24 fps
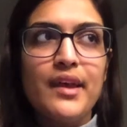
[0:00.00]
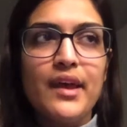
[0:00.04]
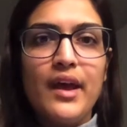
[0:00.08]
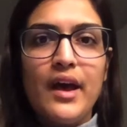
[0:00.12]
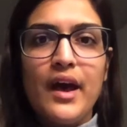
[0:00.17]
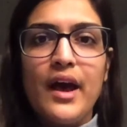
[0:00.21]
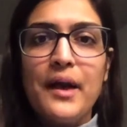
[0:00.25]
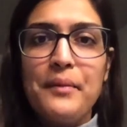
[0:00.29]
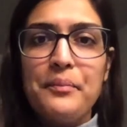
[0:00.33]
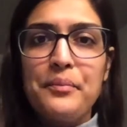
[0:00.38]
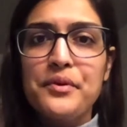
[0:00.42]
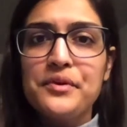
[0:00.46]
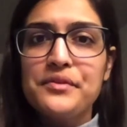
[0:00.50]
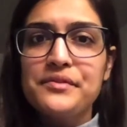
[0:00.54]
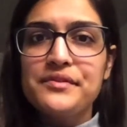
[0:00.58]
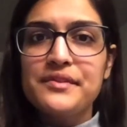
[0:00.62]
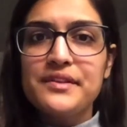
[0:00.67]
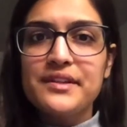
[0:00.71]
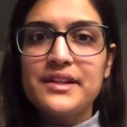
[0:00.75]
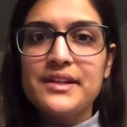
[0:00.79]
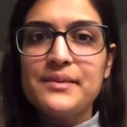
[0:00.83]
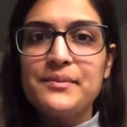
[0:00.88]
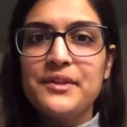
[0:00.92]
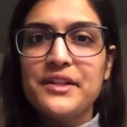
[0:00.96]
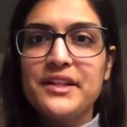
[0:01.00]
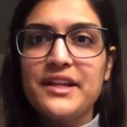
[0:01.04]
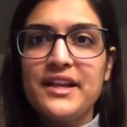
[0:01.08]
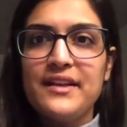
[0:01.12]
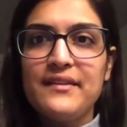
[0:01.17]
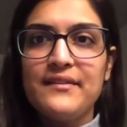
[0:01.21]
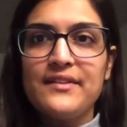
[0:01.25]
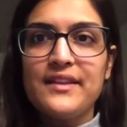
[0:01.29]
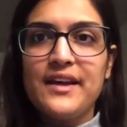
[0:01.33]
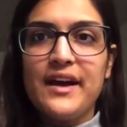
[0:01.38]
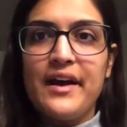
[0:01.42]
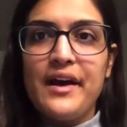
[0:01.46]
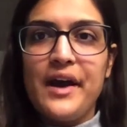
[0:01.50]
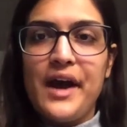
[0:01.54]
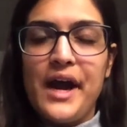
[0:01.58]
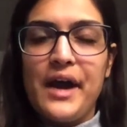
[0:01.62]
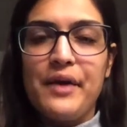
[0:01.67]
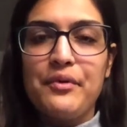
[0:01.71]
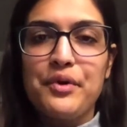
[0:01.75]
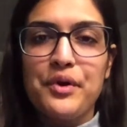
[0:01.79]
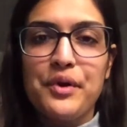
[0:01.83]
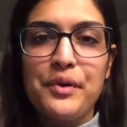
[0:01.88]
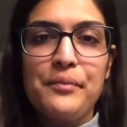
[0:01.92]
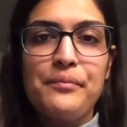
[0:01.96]
I personally believe that
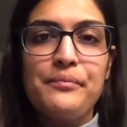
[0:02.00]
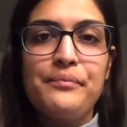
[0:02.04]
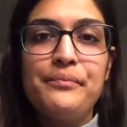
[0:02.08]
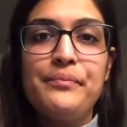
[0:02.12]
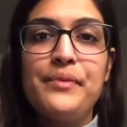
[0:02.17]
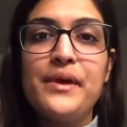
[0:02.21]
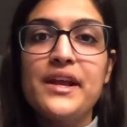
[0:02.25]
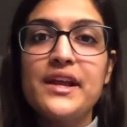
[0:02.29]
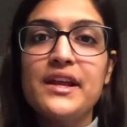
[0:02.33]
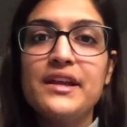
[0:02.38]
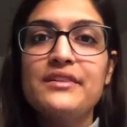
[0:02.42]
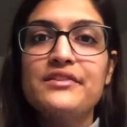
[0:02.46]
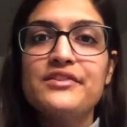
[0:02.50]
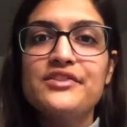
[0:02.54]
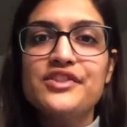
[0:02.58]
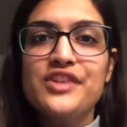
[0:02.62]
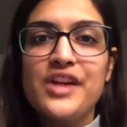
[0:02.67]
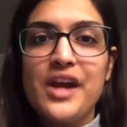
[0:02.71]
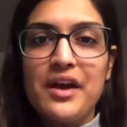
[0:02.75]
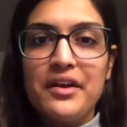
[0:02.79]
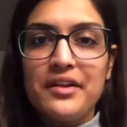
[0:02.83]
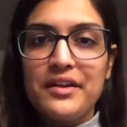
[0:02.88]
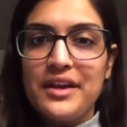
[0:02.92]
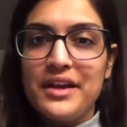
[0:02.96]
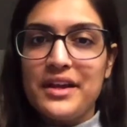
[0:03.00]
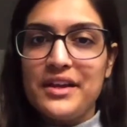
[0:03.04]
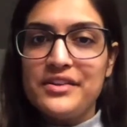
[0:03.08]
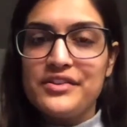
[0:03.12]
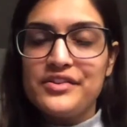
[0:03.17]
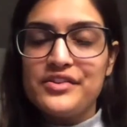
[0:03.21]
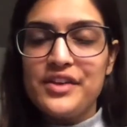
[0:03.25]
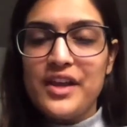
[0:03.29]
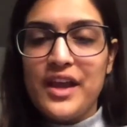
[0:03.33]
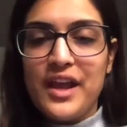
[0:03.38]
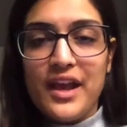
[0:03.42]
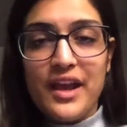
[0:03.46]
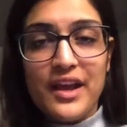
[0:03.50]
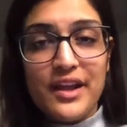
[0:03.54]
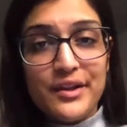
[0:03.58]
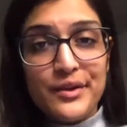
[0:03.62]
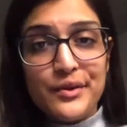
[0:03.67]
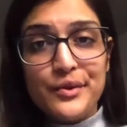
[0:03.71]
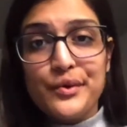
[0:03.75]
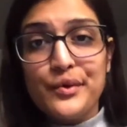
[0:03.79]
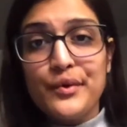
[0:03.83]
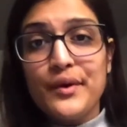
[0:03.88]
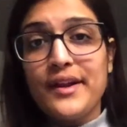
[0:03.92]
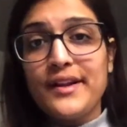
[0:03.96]
our biggest challenge
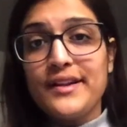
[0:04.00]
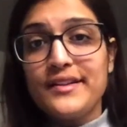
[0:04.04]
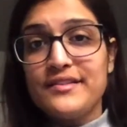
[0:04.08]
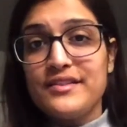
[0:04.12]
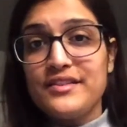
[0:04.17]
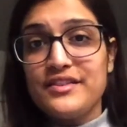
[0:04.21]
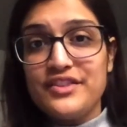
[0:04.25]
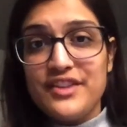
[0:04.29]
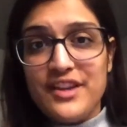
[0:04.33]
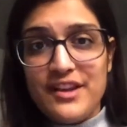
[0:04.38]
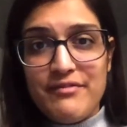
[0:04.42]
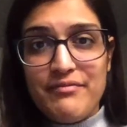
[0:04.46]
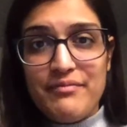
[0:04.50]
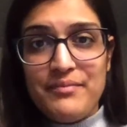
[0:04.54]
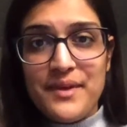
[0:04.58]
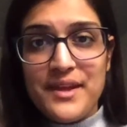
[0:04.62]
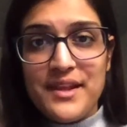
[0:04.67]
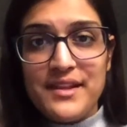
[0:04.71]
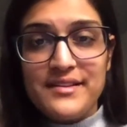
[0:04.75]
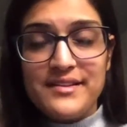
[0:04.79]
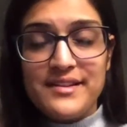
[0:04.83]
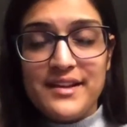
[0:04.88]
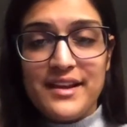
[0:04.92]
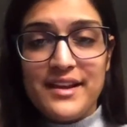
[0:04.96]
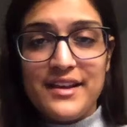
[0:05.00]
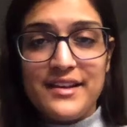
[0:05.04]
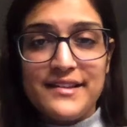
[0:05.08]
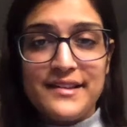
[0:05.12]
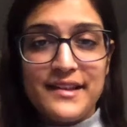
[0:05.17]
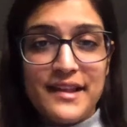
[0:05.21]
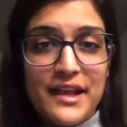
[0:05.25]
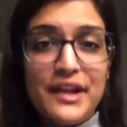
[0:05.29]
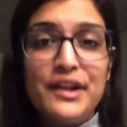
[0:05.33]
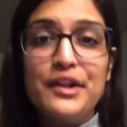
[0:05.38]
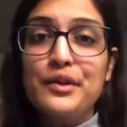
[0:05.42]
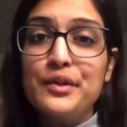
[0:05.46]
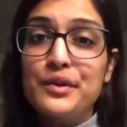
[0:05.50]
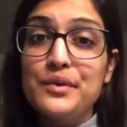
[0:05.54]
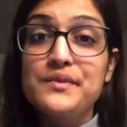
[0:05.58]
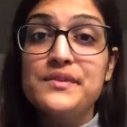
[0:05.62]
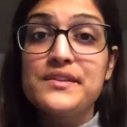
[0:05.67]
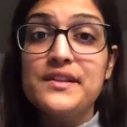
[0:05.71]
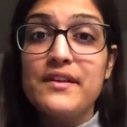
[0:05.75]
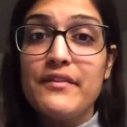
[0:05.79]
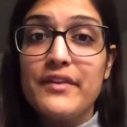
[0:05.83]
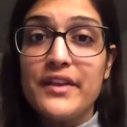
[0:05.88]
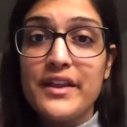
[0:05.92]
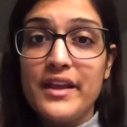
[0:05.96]
and greatest achievement is
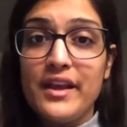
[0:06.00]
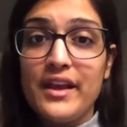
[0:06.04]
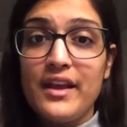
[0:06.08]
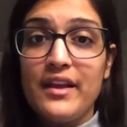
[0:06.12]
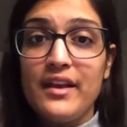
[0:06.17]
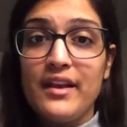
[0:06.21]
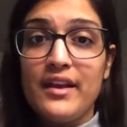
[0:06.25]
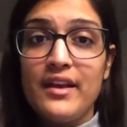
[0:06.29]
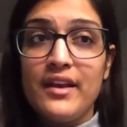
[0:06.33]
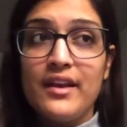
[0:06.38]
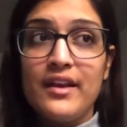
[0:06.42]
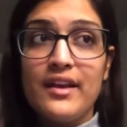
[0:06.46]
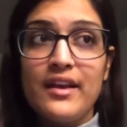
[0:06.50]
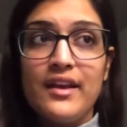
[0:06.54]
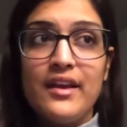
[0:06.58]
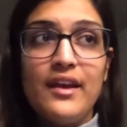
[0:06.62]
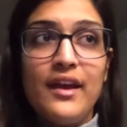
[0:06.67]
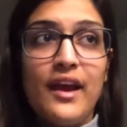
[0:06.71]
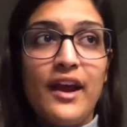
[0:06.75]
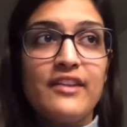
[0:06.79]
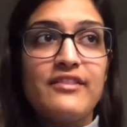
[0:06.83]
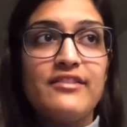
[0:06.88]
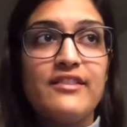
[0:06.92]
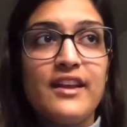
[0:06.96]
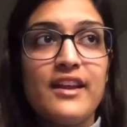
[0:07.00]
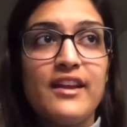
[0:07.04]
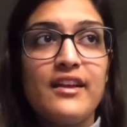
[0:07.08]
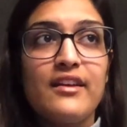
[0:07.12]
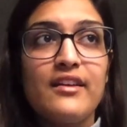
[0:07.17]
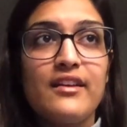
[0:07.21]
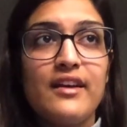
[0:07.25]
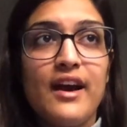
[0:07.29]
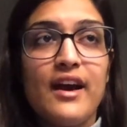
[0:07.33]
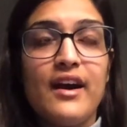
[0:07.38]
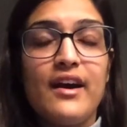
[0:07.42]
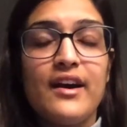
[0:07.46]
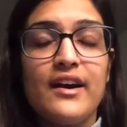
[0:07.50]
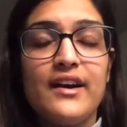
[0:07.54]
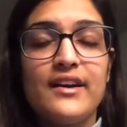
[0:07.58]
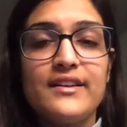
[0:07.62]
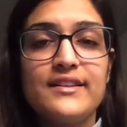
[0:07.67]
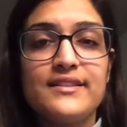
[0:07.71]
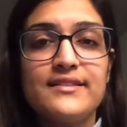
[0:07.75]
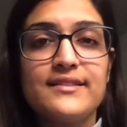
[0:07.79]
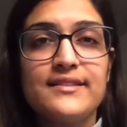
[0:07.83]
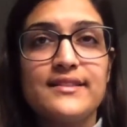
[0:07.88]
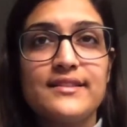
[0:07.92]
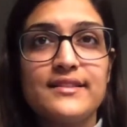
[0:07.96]
inclusivity. I think
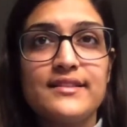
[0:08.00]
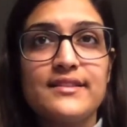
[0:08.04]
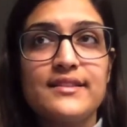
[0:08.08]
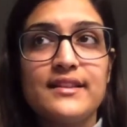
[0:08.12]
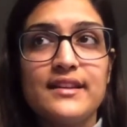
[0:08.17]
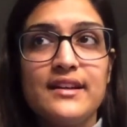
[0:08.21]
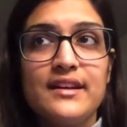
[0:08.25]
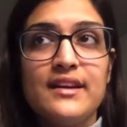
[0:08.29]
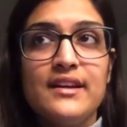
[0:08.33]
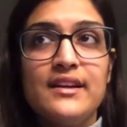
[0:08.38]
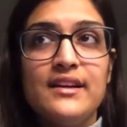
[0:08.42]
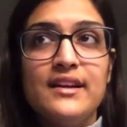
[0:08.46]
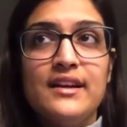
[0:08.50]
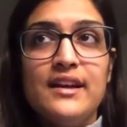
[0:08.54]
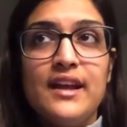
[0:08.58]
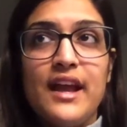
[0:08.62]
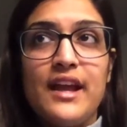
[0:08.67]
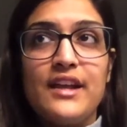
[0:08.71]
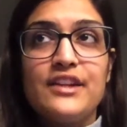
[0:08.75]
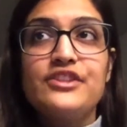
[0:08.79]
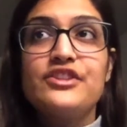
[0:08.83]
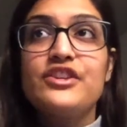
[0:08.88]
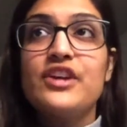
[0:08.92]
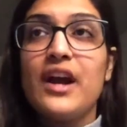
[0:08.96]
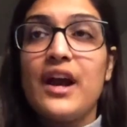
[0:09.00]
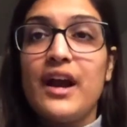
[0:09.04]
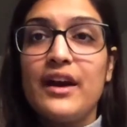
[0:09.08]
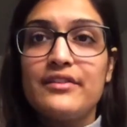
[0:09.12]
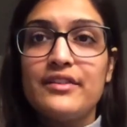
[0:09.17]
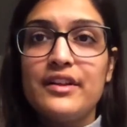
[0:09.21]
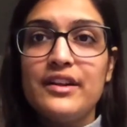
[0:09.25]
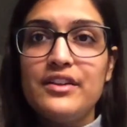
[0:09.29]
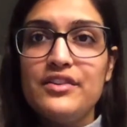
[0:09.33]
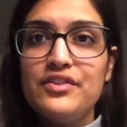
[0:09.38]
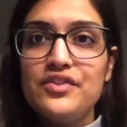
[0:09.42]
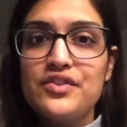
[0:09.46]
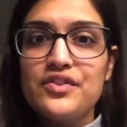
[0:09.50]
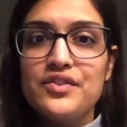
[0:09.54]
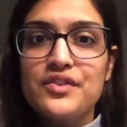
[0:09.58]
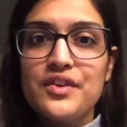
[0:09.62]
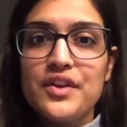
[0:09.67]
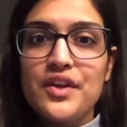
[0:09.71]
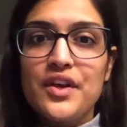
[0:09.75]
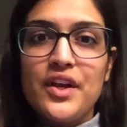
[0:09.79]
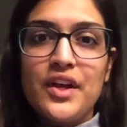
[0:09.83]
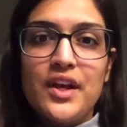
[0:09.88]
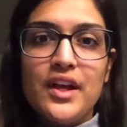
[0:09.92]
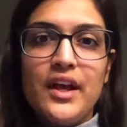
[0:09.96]
as a challenge,
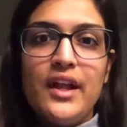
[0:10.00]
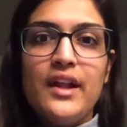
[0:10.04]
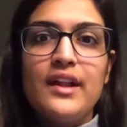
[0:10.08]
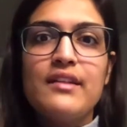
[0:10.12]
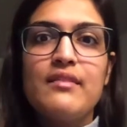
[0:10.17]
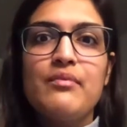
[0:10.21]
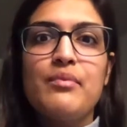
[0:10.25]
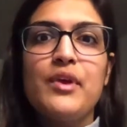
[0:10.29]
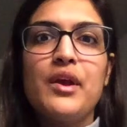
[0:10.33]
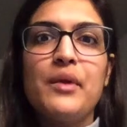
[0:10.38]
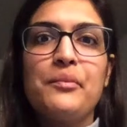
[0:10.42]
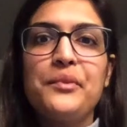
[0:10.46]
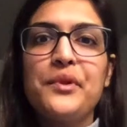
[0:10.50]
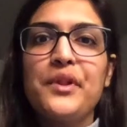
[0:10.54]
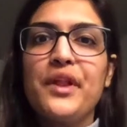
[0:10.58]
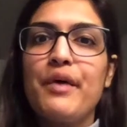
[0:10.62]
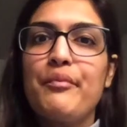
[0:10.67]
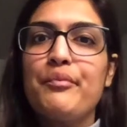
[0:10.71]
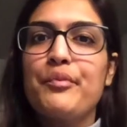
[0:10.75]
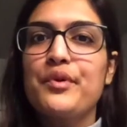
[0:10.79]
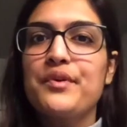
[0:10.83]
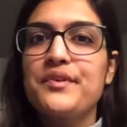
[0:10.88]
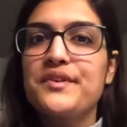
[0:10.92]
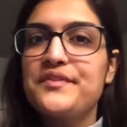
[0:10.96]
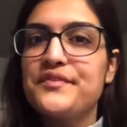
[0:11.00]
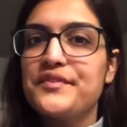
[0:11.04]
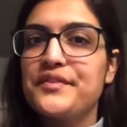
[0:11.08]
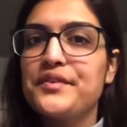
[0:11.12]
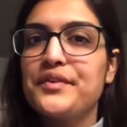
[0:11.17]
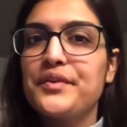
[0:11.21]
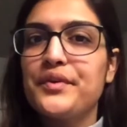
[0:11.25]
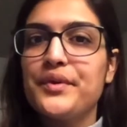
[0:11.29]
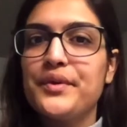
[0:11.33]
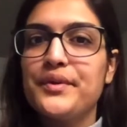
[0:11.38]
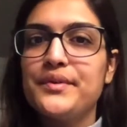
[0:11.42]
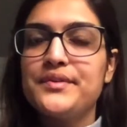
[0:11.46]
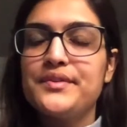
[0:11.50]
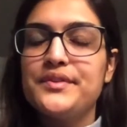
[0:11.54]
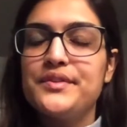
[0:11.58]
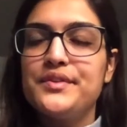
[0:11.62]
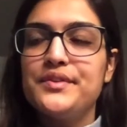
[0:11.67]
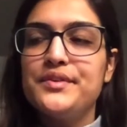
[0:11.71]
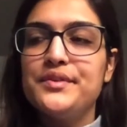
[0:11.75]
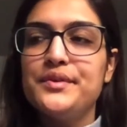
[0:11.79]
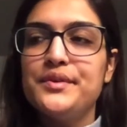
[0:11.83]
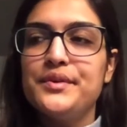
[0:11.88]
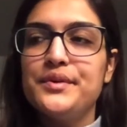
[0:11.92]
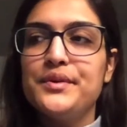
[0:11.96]
it has become a lot more difficult
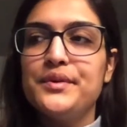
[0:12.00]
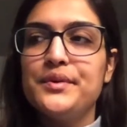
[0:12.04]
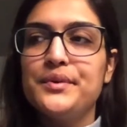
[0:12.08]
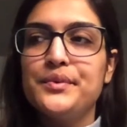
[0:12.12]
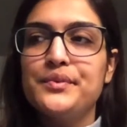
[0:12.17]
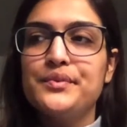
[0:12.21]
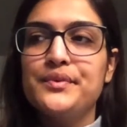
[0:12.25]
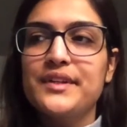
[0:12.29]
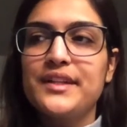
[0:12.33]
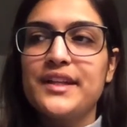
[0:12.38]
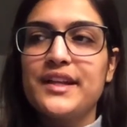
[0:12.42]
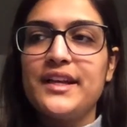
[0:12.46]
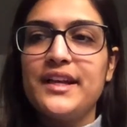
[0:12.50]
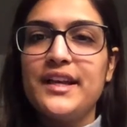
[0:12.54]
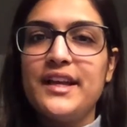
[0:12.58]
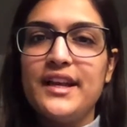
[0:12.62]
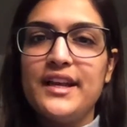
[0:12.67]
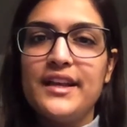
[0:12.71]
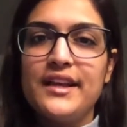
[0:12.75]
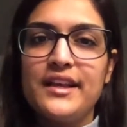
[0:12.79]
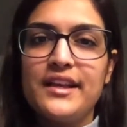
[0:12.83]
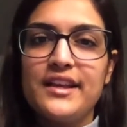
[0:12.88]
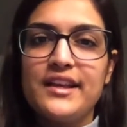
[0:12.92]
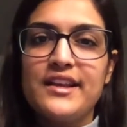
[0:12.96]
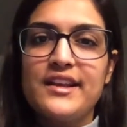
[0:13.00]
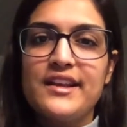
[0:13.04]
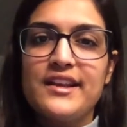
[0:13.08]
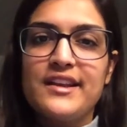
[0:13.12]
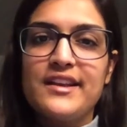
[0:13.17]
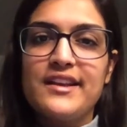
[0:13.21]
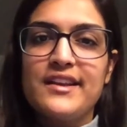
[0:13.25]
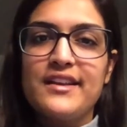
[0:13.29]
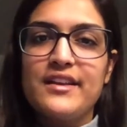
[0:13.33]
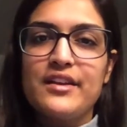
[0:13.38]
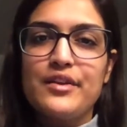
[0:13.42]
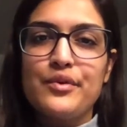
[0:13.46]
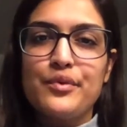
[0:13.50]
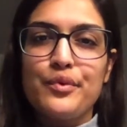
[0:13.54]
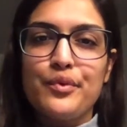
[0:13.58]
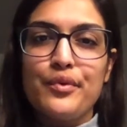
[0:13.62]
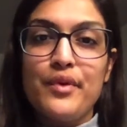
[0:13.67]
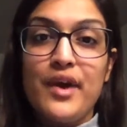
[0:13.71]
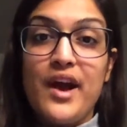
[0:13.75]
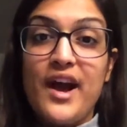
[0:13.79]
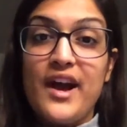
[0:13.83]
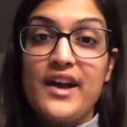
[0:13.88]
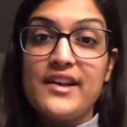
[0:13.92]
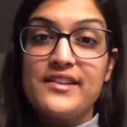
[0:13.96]
to really
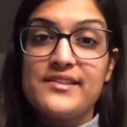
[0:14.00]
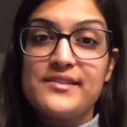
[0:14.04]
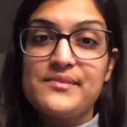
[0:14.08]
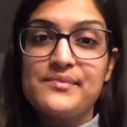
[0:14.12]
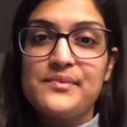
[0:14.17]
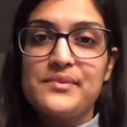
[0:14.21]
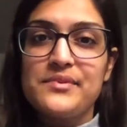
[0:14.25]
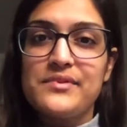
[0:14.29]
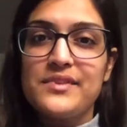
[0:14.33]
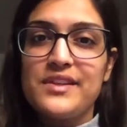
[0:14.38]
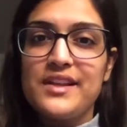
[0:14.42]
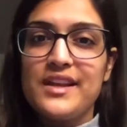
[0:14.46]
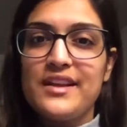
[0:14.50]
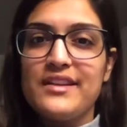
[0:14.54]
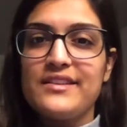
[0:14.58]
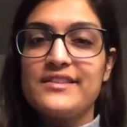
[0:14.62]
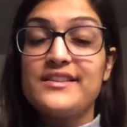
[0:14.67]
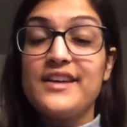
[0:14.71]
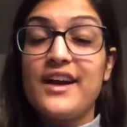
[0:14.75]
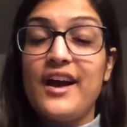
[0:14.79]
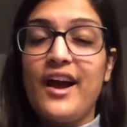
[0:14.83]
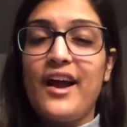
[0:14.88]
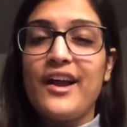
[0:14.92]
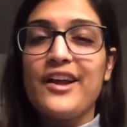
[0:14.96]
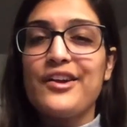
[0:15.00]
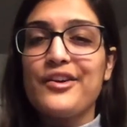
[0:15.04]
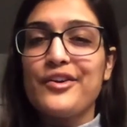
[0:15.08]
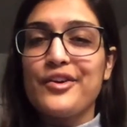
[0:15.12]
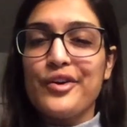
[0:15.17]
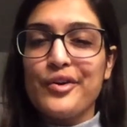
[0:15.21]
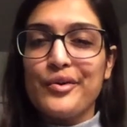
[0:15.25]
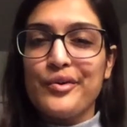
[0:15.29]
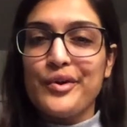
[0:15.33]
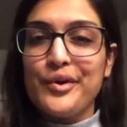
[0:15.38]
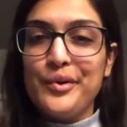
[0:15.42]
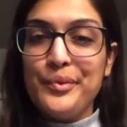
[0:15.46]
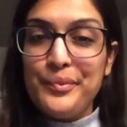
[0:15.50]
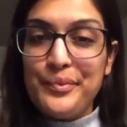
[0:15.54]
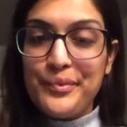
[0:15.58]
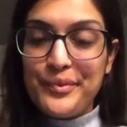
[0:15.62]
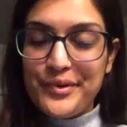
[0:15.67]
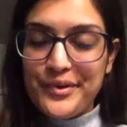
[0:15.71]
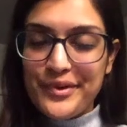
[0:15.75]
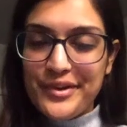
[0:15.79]
grasp the entire group.